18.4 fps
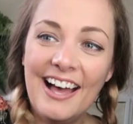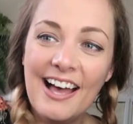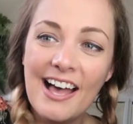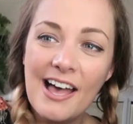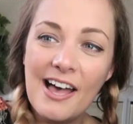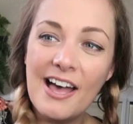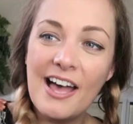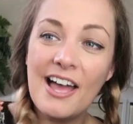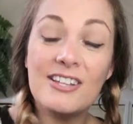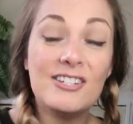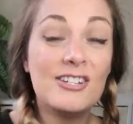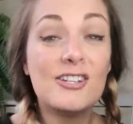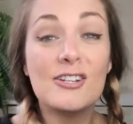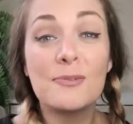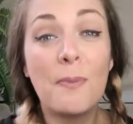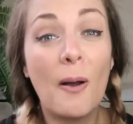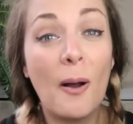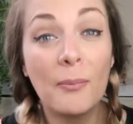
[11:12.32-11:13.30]
And you
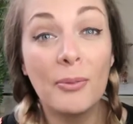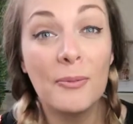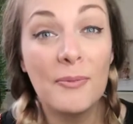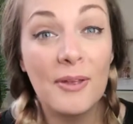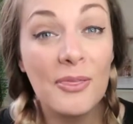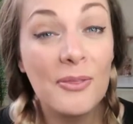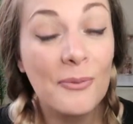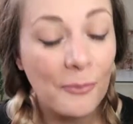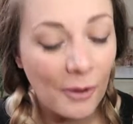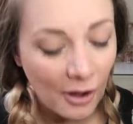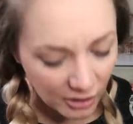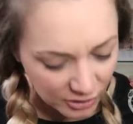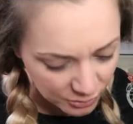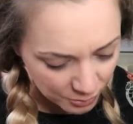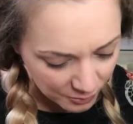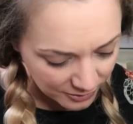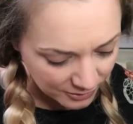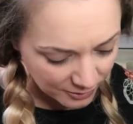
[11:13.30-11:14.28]
just pop them in the
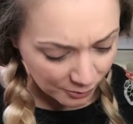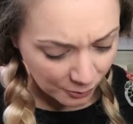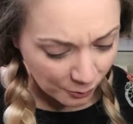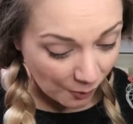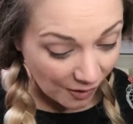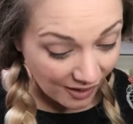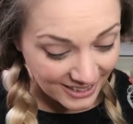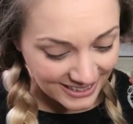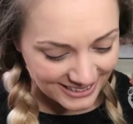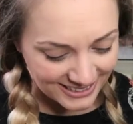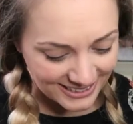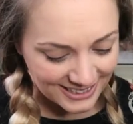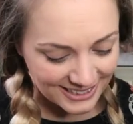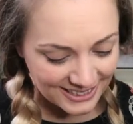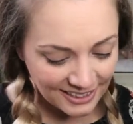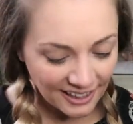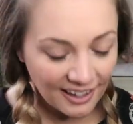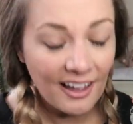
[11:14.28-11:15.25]
wash with your
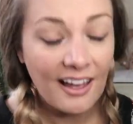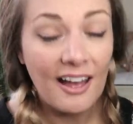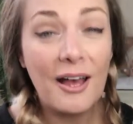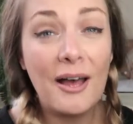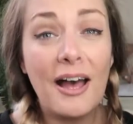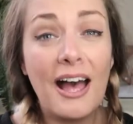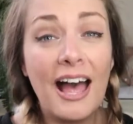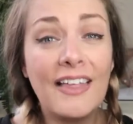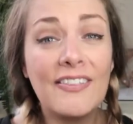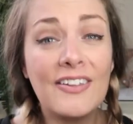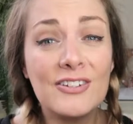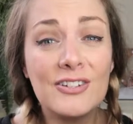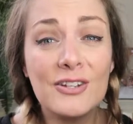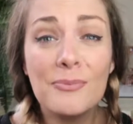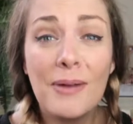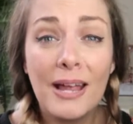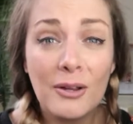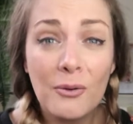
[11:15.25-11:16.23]
whites. And they
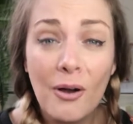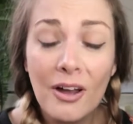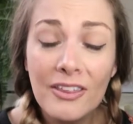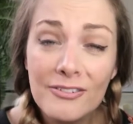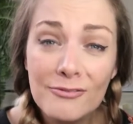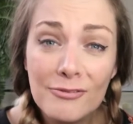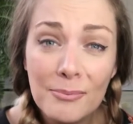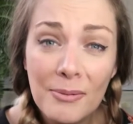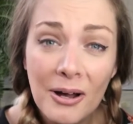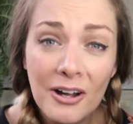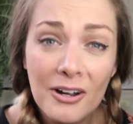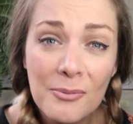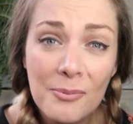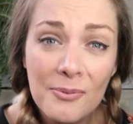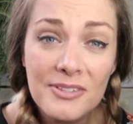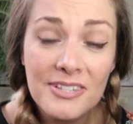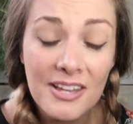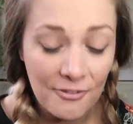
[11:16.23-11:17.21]
do make quite the
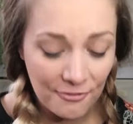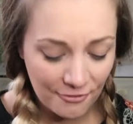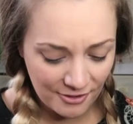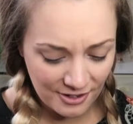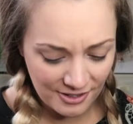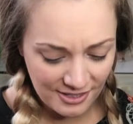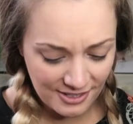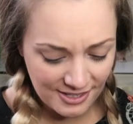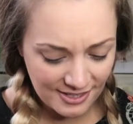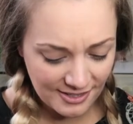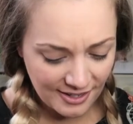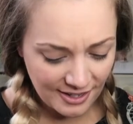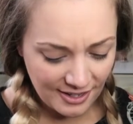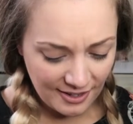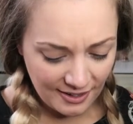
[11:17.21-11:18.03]
remarkable difference.